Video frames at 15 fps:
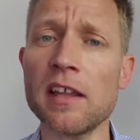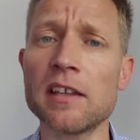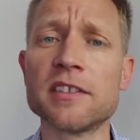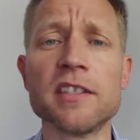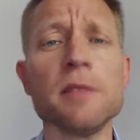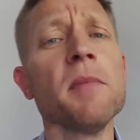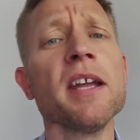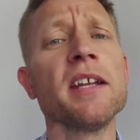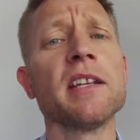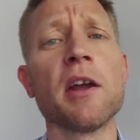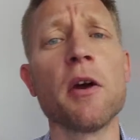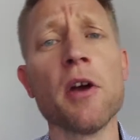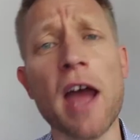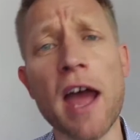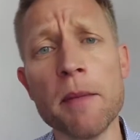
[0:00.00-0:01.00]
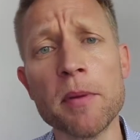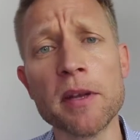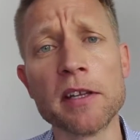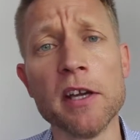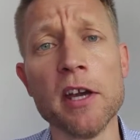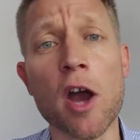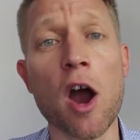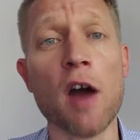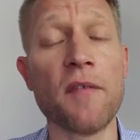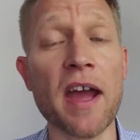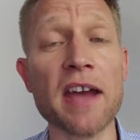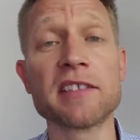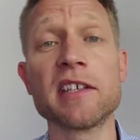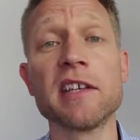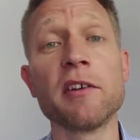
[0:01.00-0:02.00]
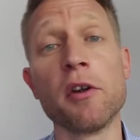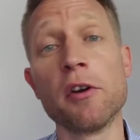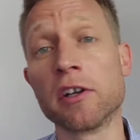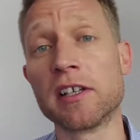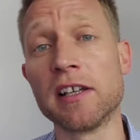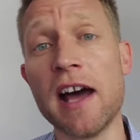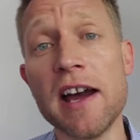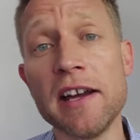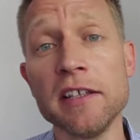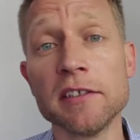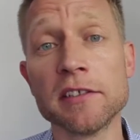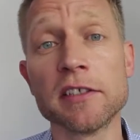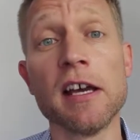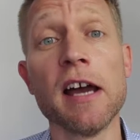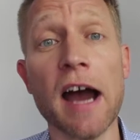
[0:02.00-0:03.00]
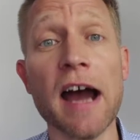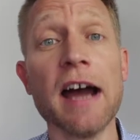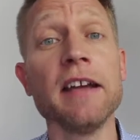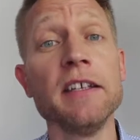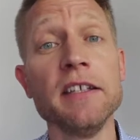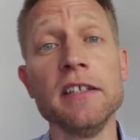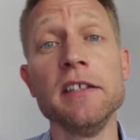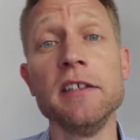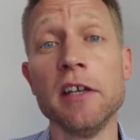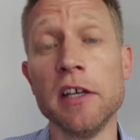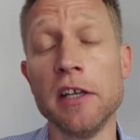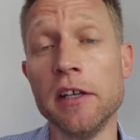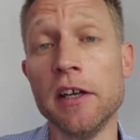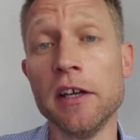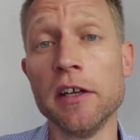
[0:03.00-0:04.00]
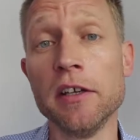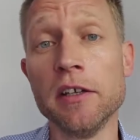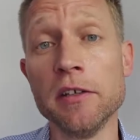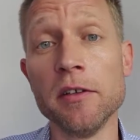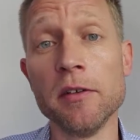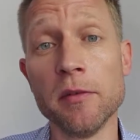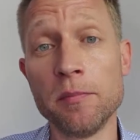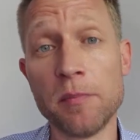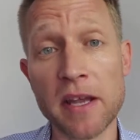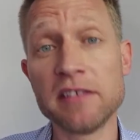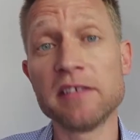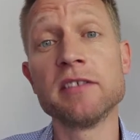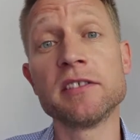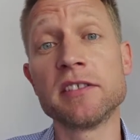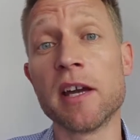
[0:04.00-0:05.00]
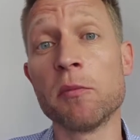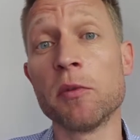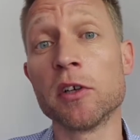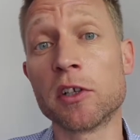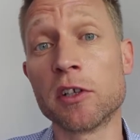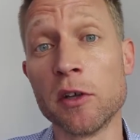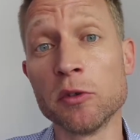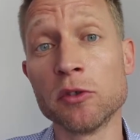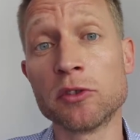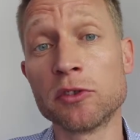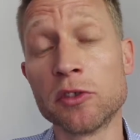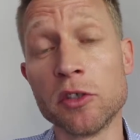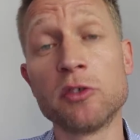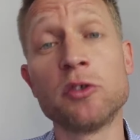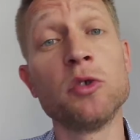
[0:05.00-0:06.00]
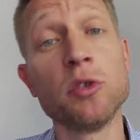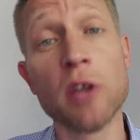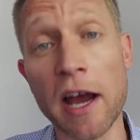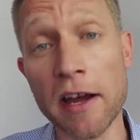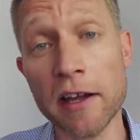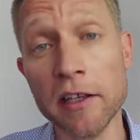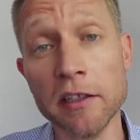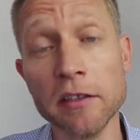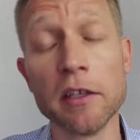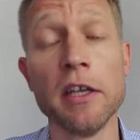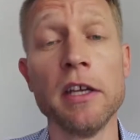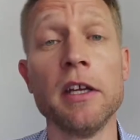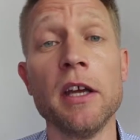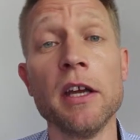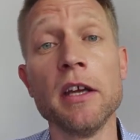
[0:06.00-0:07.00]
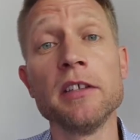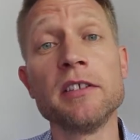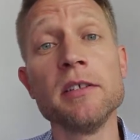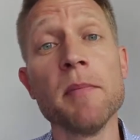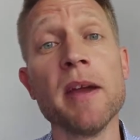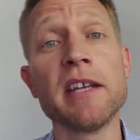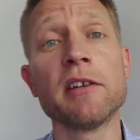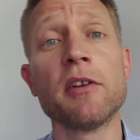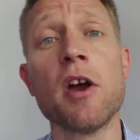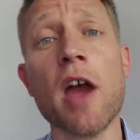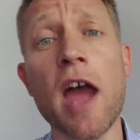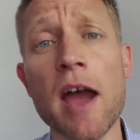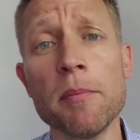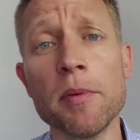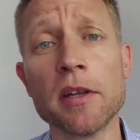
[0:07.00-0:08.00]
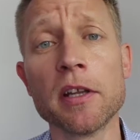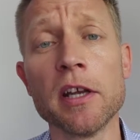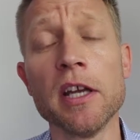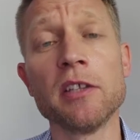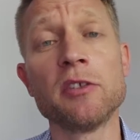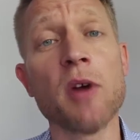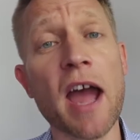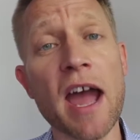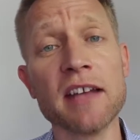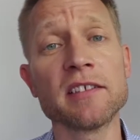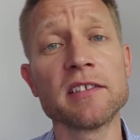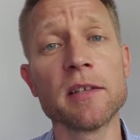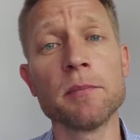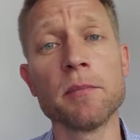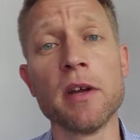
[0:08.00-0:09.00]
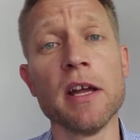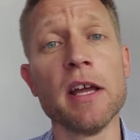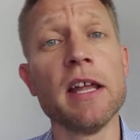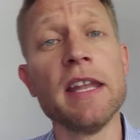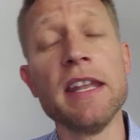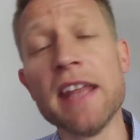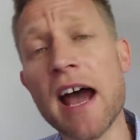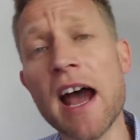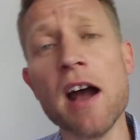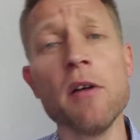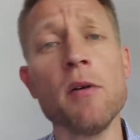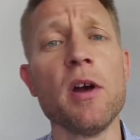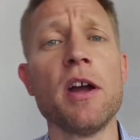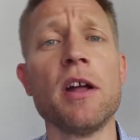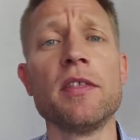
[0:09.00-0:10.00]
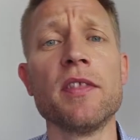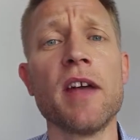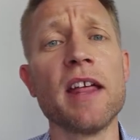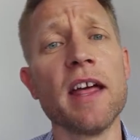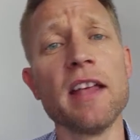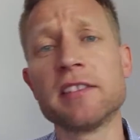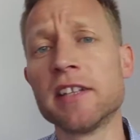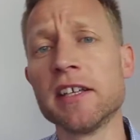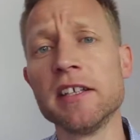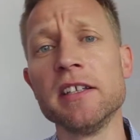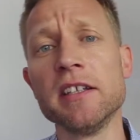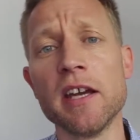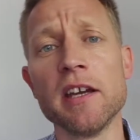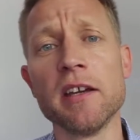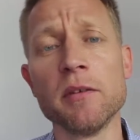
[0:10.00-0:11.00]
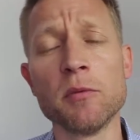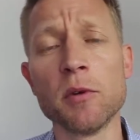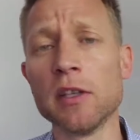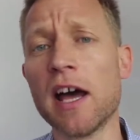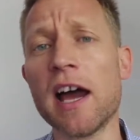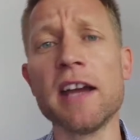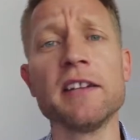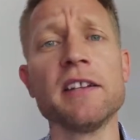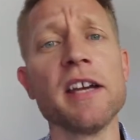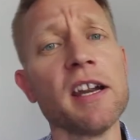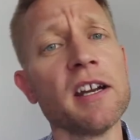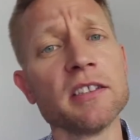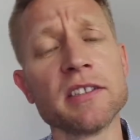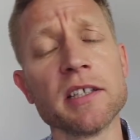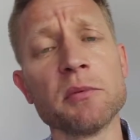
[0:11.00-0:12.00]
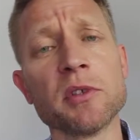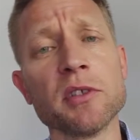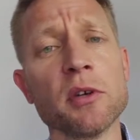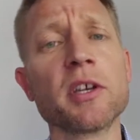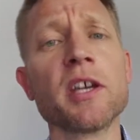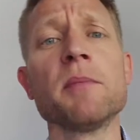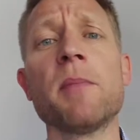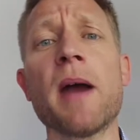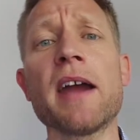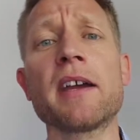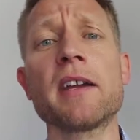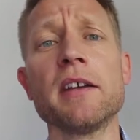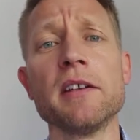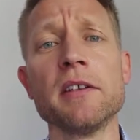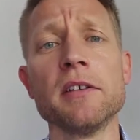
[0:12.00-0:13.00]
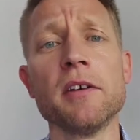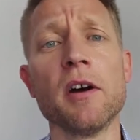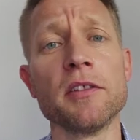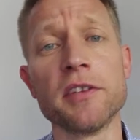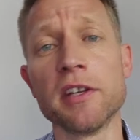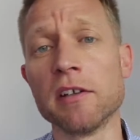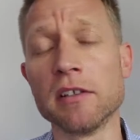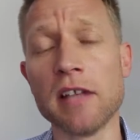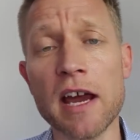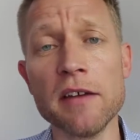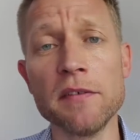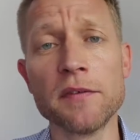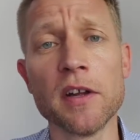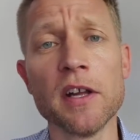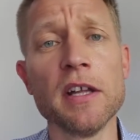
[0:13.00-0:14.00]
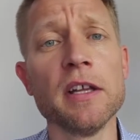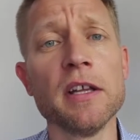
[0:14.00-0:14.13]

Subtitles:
She made it her habit of asking her clients, i.e. patients that were close to dying, she made it her habit to ask them now, as they were lying there, as they were looking back on their life,